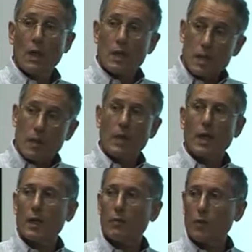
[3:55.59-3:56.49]
Some of
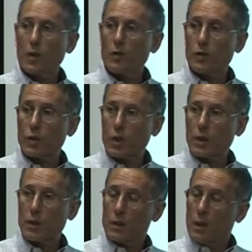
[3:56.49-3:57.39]
that involves trying
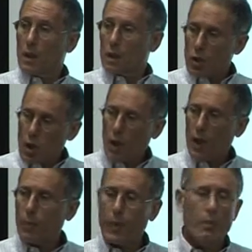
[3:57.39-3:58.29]
to
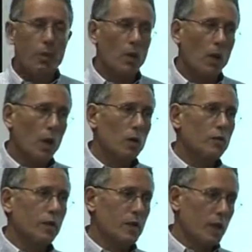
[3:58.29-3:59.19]
track people
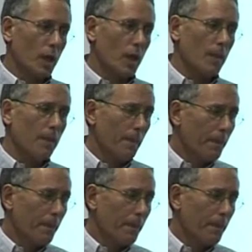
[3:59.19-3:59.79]
over time,